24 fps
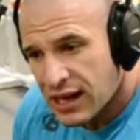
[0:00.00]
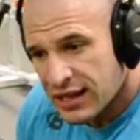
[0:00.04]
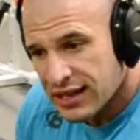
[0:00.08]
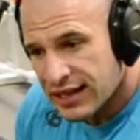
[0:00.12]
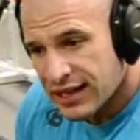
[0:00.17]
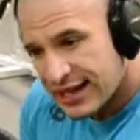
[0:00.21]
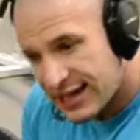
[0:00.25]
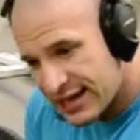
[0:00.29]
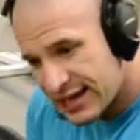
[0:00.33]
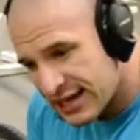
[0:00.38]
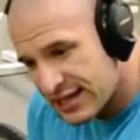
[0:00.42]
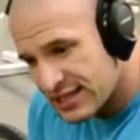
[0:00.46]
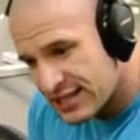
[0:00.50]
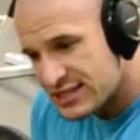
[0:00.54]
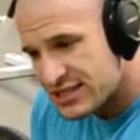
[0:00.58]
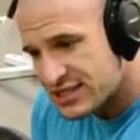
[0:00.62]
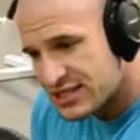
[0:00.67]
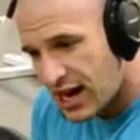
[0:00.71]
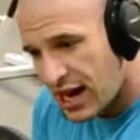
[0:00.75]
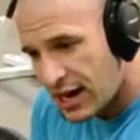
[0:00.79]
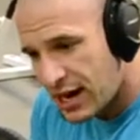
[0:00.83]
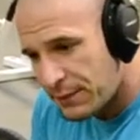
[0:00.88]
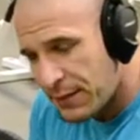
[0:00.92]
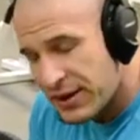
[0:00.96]
like
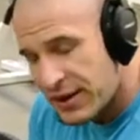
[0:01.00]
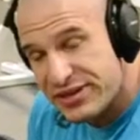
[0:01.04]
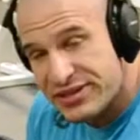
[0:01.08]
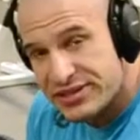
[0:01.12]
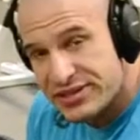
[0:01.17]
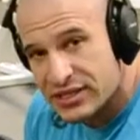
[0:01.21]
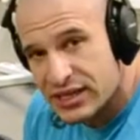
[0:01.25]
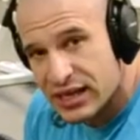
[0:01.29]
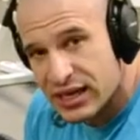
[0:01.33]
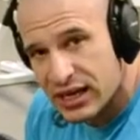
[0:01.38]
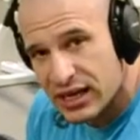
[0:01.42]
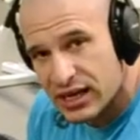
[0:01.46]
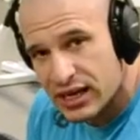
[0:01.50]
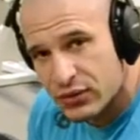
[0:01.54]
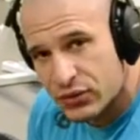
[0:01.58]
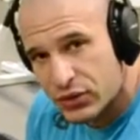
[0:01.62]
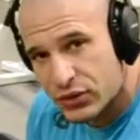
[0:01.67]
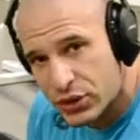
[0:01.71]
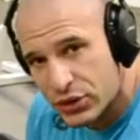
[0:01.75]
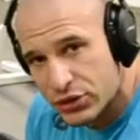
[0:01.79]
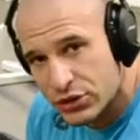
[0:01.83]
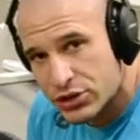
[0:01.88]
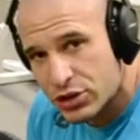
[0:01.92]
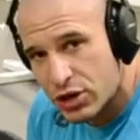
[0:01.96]
inside my skin
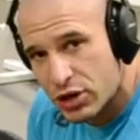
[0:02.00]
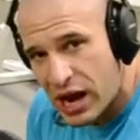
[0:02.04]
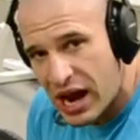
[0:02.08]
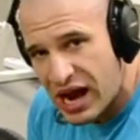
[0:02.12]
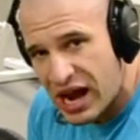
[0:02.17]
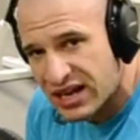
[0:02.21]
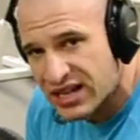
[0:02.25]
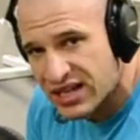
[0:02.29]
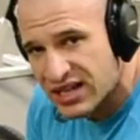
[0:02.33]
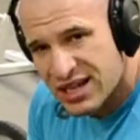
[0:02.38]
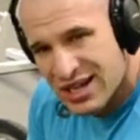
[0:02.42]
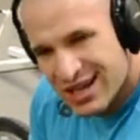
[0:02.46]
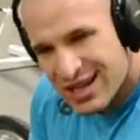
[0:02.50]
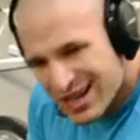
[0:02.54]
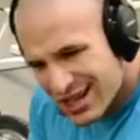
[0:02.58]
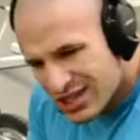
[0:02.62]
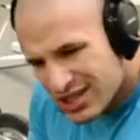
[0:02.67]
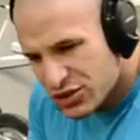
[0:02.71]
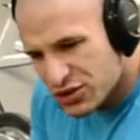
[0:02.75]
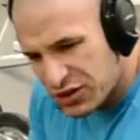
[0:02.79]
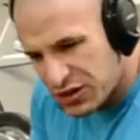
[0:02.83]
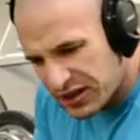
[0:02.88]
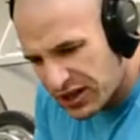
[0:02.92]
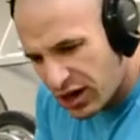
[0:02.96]
contract.
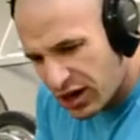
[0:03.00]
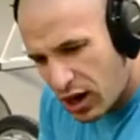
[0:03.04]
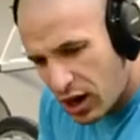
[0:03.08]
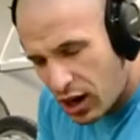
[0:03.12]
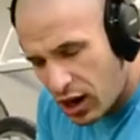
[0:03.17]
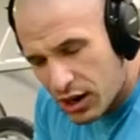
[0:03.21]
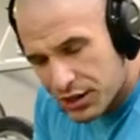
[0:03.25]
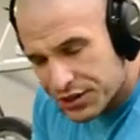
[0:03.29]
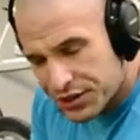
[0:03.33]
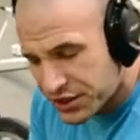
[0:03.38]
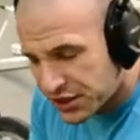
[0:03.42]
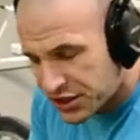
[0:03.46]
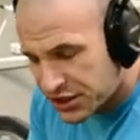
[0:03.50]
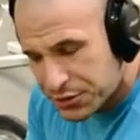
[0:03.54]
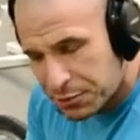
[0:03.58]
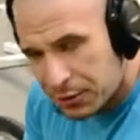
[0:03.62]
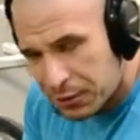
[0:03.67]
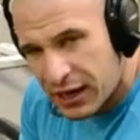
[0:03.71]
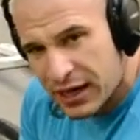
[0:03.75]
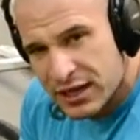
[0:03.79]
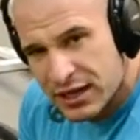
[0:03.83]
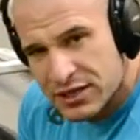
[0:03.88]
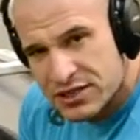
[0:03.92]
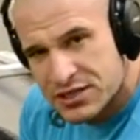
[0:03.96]
It's really hard to
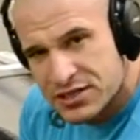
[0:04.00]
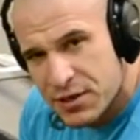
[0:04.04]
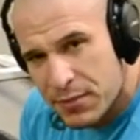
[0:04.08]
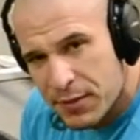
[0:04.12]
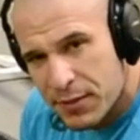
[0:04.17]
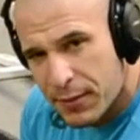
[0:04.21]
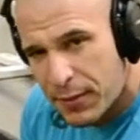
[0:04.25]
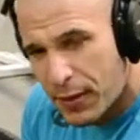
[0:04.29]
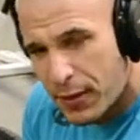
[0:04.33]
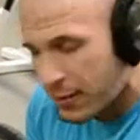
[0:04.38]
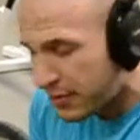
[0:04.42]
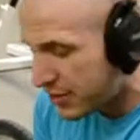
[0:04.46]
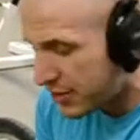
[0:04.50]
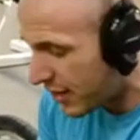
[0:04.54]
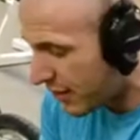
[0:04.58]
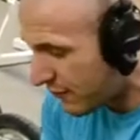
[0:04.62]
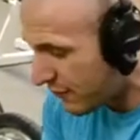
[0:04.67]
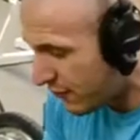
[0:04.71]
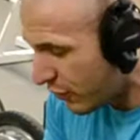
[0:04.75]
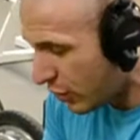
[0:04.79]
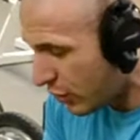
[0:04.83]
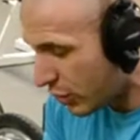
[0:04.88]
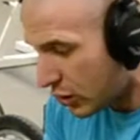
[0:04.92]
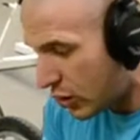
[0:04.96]
explain, and some people think I'm
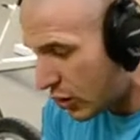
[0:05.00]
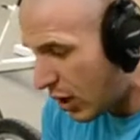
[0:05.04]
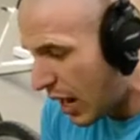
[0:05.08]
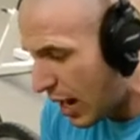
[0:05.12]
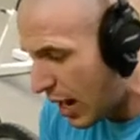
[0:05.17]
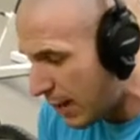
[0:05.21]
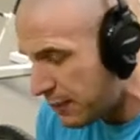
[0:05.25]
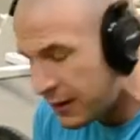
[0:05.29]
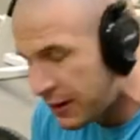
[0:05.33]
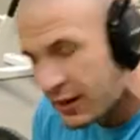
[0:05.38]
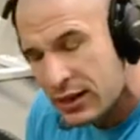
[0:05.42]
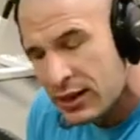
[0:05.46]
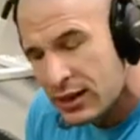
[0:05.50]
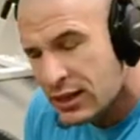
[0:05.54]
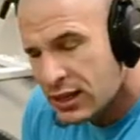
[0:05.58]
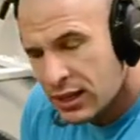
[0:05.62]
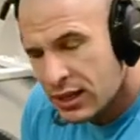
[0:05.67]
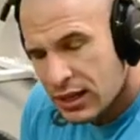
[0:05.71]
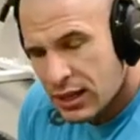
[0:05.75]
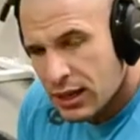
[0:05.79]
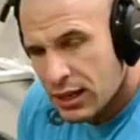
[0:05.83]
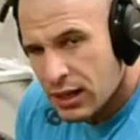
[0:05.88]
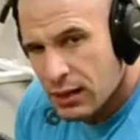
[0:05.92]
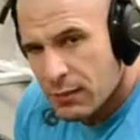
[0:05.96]
full of crap.
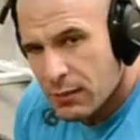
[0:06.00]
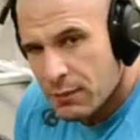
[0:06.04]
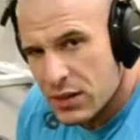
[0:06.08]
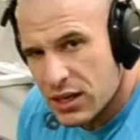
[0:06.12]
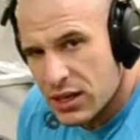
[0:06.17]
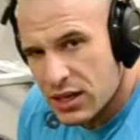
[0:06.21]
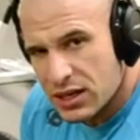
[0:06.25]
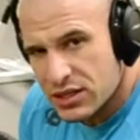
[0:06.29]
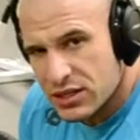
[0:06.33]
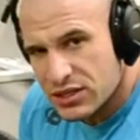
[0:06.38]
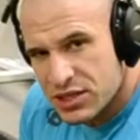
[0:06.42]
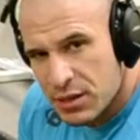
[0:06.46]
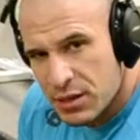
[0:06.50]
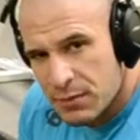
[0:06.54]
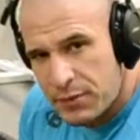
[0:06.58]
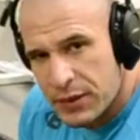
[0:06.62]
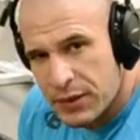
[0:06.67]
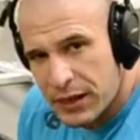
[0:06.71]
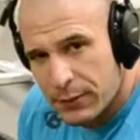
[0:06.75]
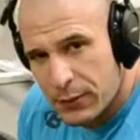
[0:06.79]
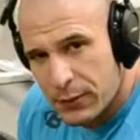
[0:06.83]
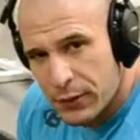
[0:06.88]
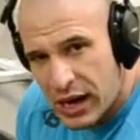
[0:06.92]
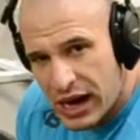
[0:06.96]
Some
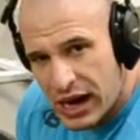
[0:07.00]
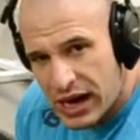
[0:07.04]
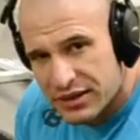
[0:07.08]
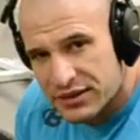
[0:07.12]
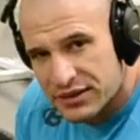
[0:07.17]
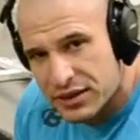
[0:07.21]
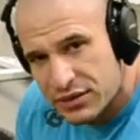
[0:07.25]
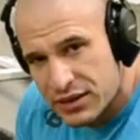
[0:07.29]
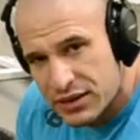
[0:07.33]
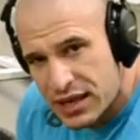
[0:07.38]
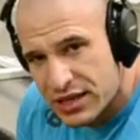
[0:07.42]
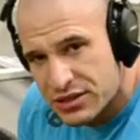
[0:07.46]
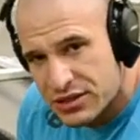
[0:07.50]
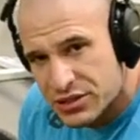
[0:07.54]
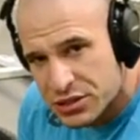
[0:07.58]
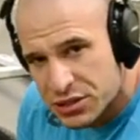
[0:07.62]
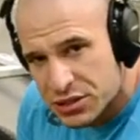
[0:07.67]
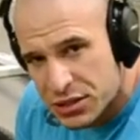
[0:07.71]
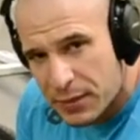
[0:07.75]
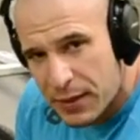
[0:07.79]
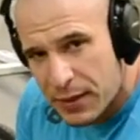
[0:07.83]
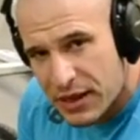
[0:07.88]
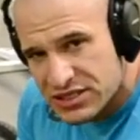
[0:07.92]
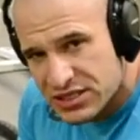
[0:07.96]
people out there that's
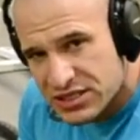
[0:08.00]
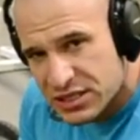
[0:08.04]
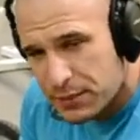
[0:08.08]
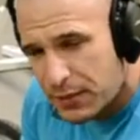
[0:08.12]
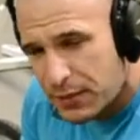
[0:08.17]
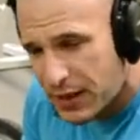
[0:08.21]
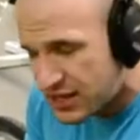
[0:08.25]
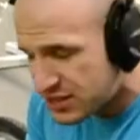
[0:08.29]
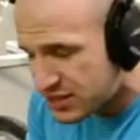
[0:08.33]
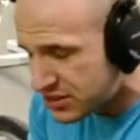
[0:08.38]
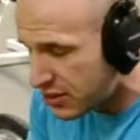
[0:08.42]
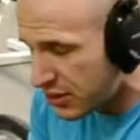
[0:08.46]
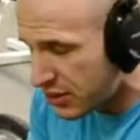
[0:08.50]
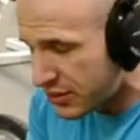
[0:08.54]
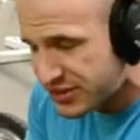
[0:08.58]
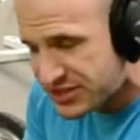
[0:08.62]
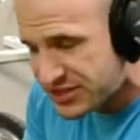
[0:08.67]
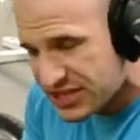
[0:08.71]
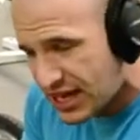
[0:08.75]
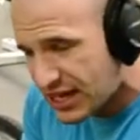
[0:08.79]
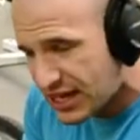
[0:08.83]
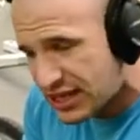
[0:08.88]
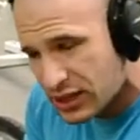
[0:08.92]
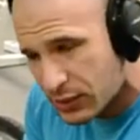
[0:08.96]
the best of the best know
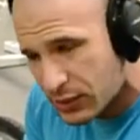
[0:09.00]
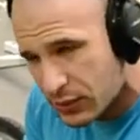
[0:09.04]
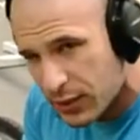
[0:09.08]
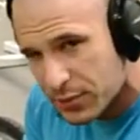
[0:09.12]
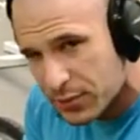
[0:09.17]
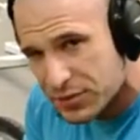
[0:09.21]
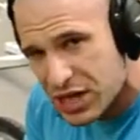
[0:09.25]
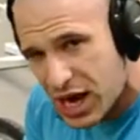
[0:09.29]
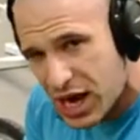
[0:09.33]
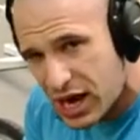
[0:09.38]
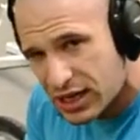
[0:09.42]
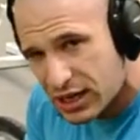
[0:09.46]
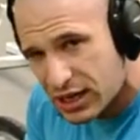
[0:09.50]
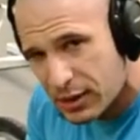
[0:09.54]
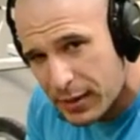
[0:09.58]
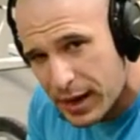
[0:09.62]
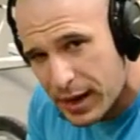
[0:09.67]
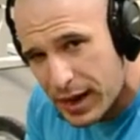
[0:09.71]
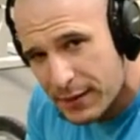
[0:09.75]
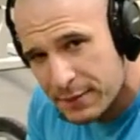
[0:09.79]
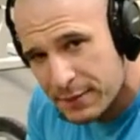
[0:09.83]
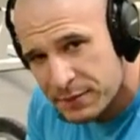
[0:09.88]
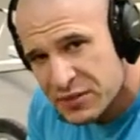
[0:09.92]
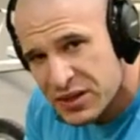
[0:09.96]
exactly what I'm talking
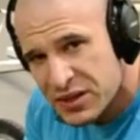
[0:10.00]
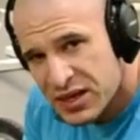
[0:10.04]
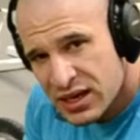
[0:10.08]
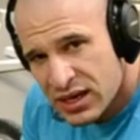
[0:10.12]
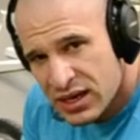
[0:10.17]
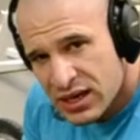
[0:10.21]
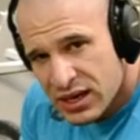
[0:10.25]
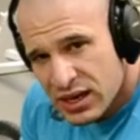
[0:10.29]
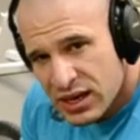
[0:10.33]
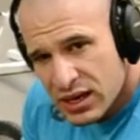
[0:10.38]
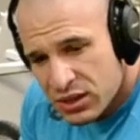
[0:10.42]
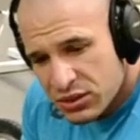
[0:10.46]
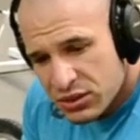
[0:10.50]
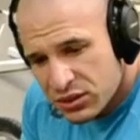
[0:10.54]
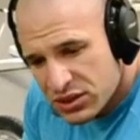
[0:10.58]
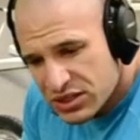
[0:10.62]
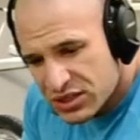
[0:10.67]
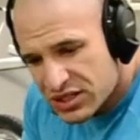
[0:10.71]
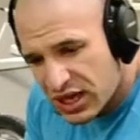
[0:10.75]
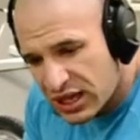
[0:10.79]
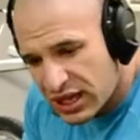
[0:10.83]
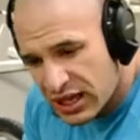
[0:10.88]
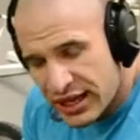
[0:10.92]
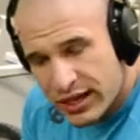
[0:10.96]
about. It's
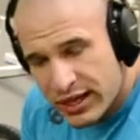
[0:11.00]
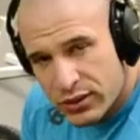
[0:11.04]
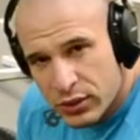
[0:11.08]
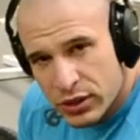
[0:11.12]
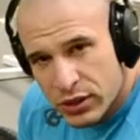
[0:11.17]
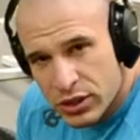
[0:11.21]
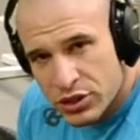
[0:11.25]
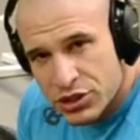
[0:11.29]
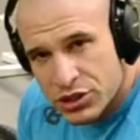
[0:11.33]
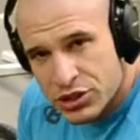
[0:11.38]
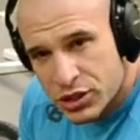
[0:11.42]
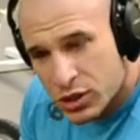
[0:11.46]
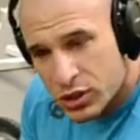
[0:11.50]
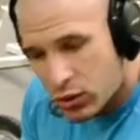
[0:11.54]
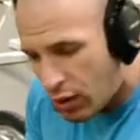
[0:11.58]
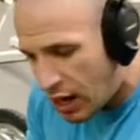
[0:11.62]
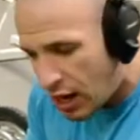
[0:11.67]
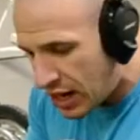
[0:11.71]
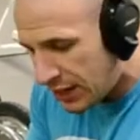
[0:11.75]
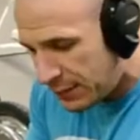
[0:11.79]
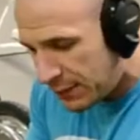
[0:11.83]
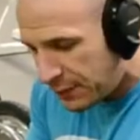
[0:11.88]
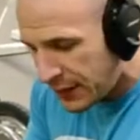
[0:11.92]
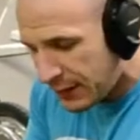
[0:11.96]
kind of like one of those
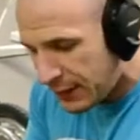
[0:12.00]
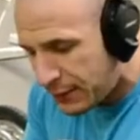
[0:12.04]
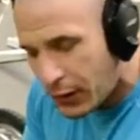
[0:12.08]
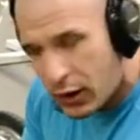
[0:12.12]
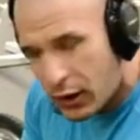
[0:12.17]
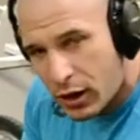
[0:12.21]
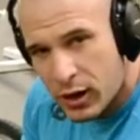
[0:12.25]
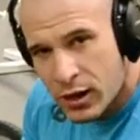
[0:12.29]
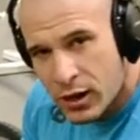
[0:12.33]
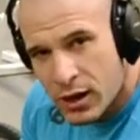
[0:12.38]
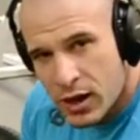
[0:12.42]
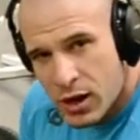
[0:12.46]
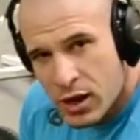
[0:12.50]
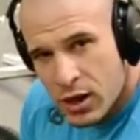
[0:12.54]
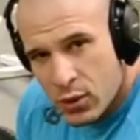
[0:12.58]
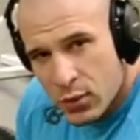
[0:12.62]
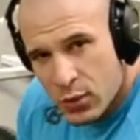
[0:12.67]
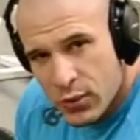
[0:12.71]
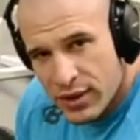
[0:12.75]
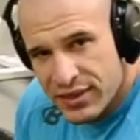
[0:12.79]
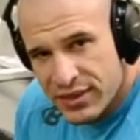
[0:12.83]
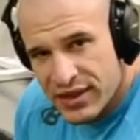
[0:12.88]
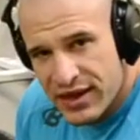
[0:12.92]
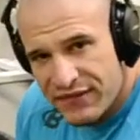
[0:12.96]
karate people
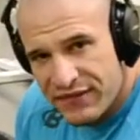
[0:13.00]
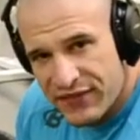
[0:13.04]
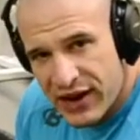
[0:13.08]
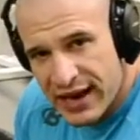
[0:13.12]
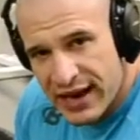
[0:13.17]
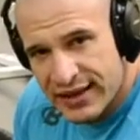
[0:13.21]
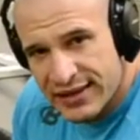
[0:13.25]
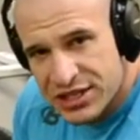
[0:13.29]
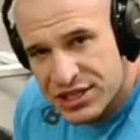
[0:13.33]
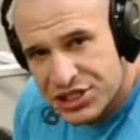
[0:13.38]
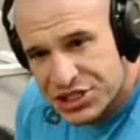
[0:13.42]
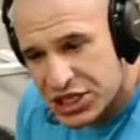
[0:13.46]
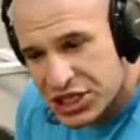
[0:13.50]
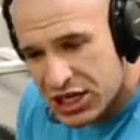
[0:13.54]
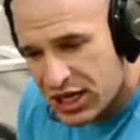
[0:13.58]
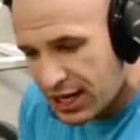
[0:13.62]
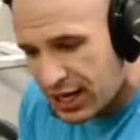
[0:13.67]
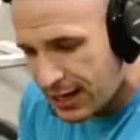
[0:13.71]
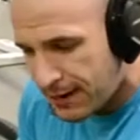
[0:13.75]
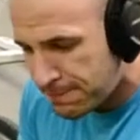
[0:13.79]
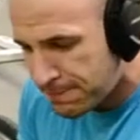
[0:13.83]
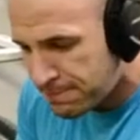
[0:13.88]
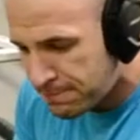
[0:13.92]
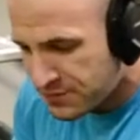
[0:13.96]
and they find the
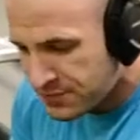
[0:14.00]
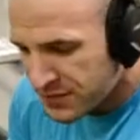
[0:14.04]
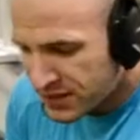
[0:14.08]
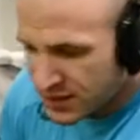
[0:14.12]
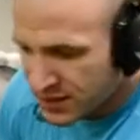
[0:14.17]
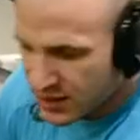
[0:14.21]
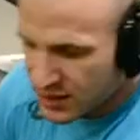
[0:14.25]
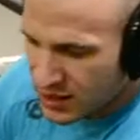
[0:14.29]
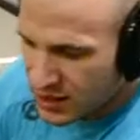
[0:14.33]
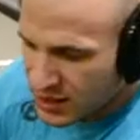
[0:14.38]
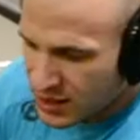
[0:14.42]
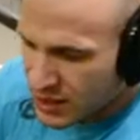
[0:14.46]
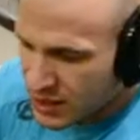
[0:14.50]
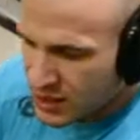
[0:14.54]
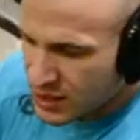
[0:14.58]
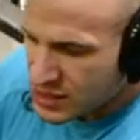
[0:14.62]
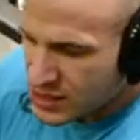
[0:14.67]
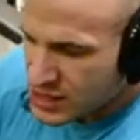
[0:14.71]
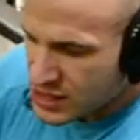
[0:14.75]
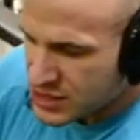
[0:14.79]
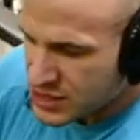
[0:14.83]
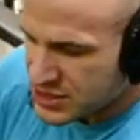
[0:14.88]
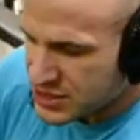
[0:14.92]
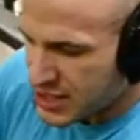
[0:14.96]
chi.
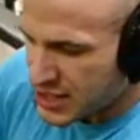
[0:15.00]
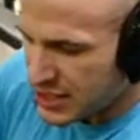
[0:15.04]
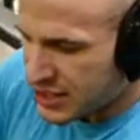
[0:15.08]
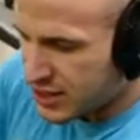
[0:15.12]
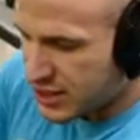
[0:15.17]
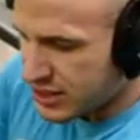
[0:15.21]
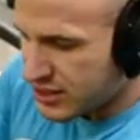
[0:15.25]
It's like